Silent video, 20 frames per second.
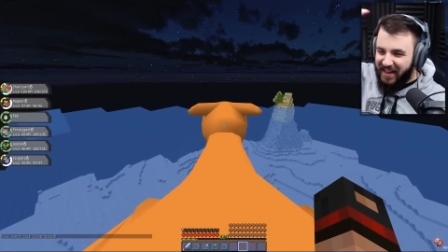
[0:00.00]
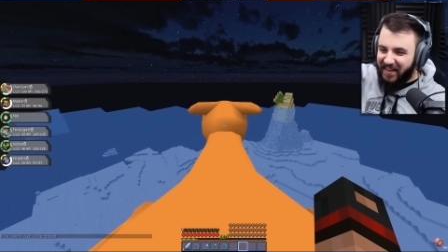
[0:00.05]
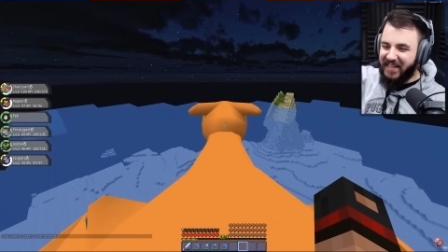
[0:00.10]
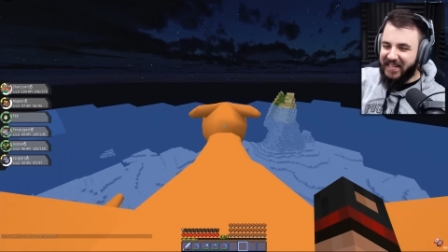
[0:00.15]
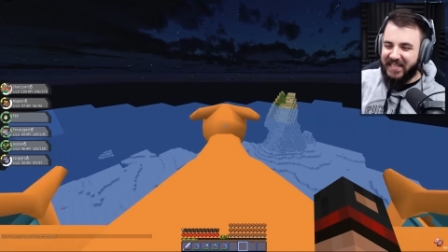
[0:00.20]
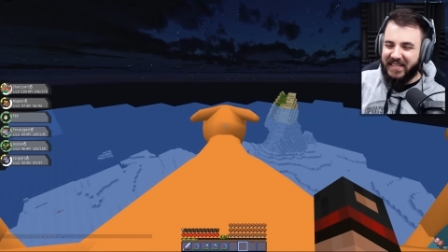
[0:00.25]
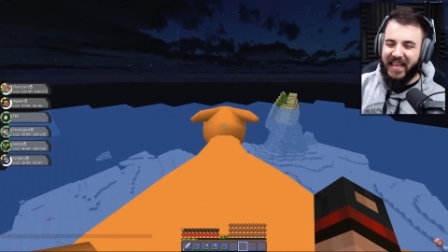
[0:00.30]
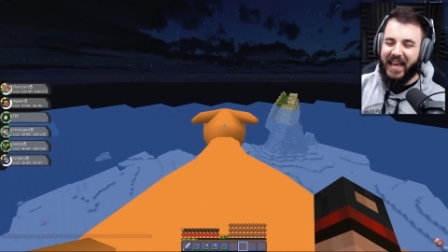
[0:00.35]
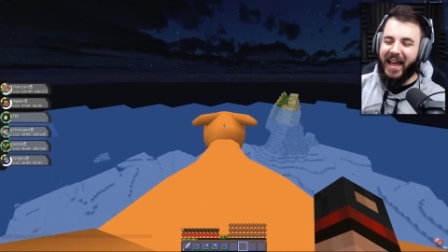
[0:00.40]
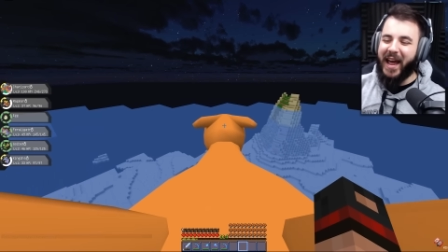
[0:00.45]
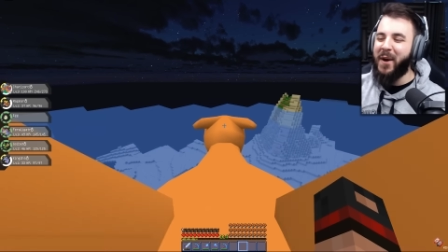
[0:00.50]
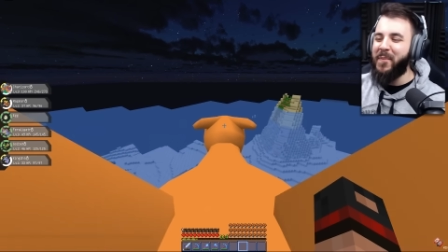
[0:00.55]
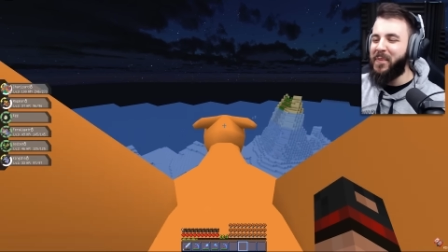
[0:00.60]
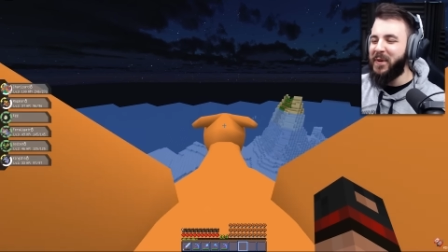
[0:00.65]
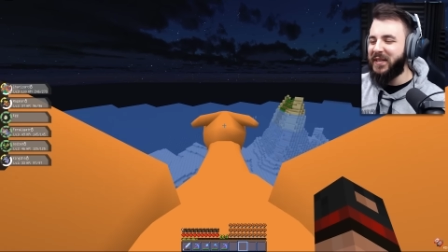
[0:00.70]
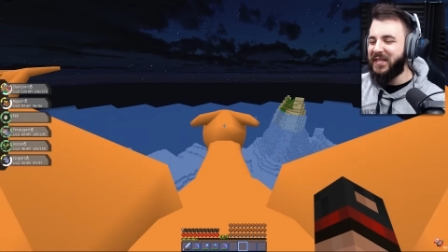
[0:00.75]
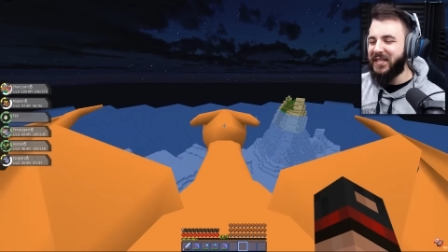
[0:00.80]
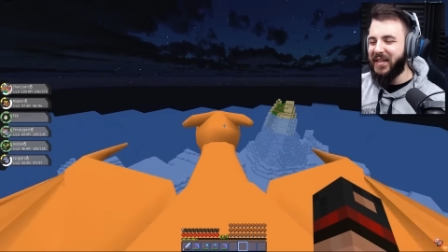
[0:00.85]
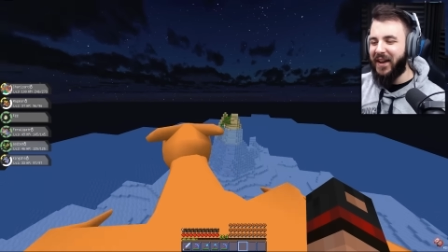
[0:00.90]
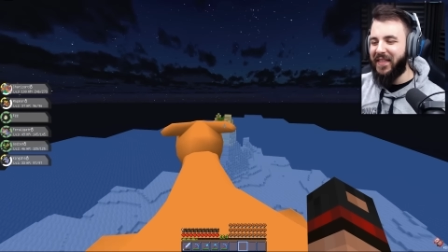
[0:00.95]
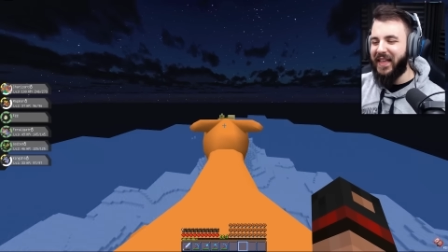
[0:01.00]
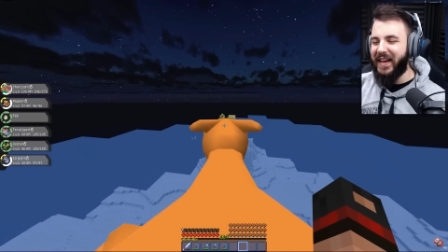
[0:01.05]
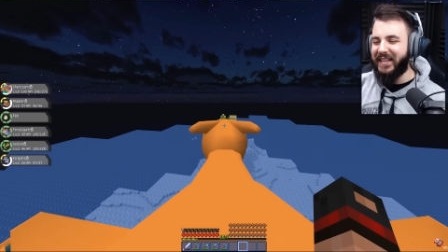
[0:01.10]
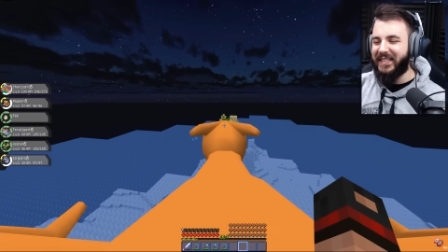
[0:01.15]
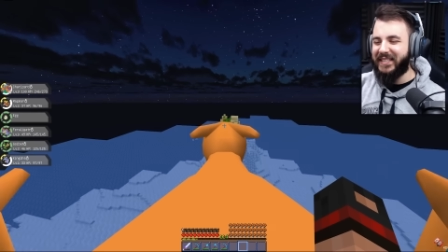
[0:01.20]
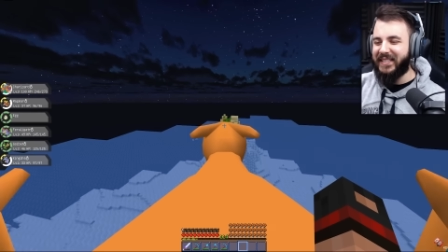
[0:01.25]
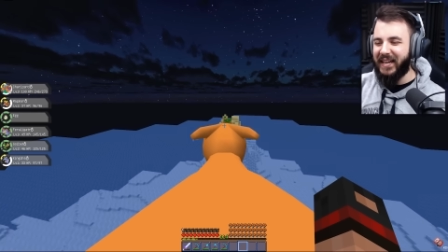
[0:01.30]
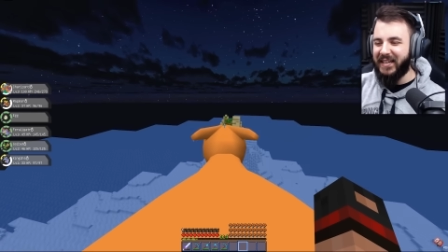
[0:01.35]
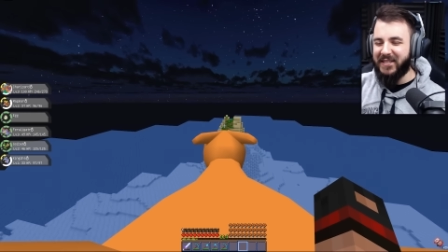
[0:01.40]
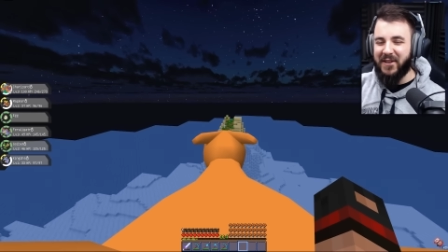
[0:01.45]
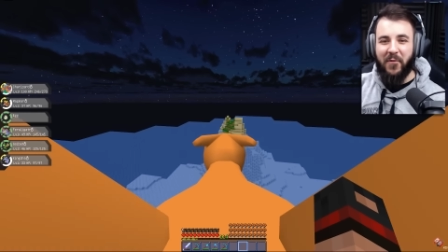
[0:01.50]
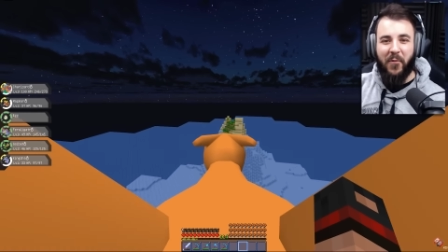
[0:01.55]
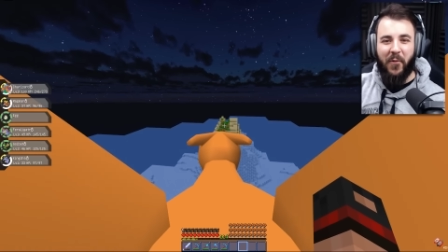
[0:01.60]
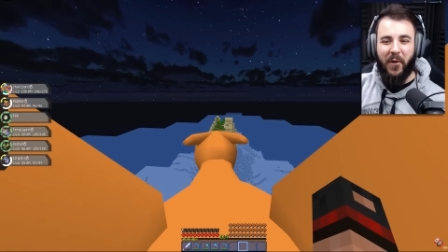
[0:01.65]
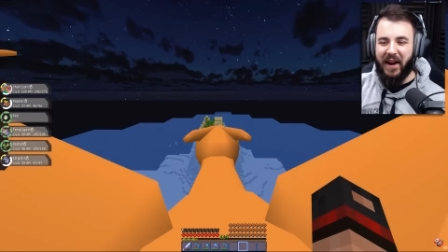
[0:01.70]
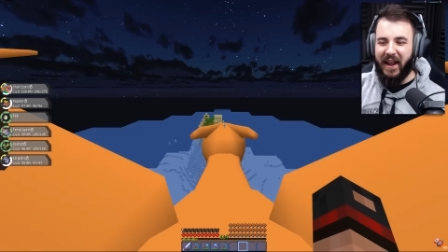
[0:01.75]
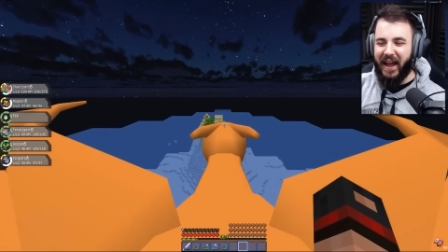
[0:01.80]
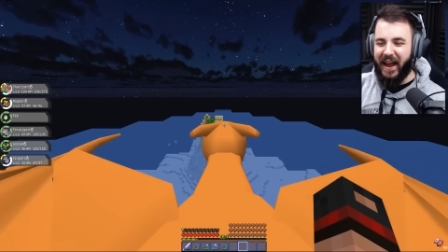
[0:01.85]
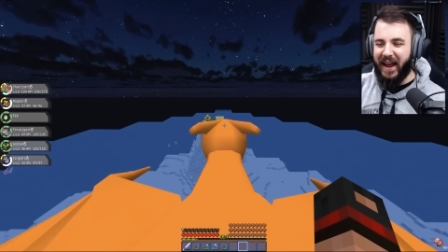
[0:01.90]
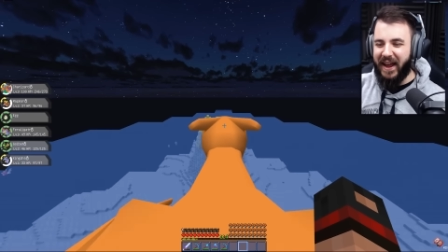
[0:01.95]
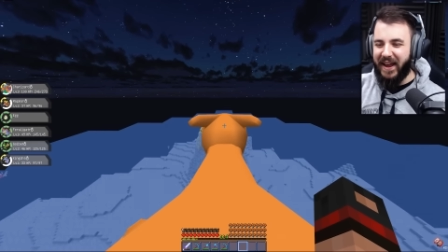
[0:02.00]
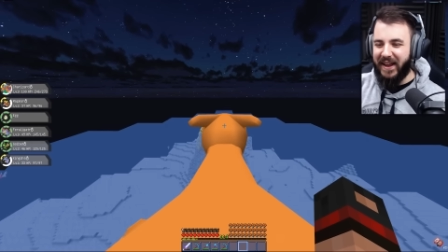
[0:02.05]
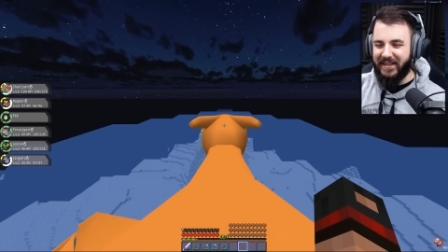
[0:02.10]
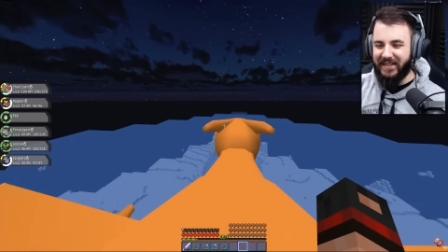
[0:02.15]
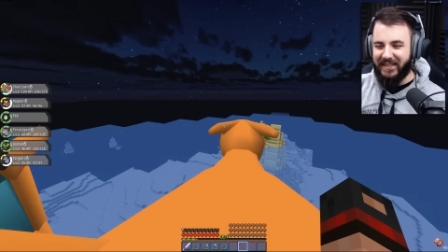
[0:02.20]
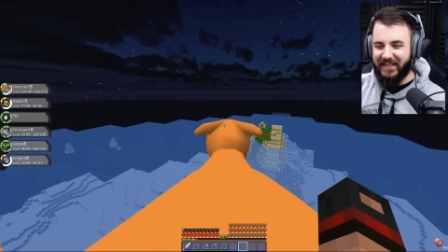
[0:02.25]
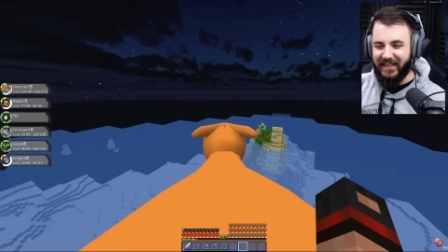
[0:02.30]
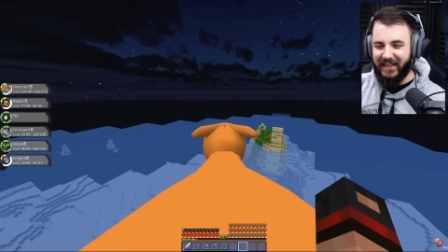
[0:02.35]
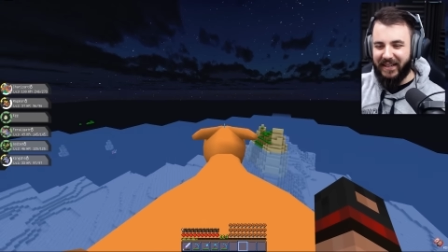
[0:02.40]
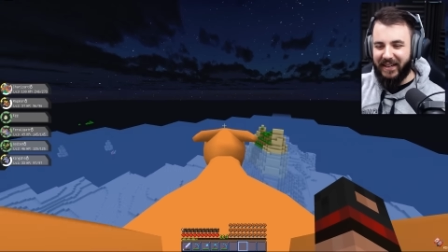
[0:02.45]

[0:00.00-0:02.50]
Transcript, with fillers: This is the episode that doesn't want to end.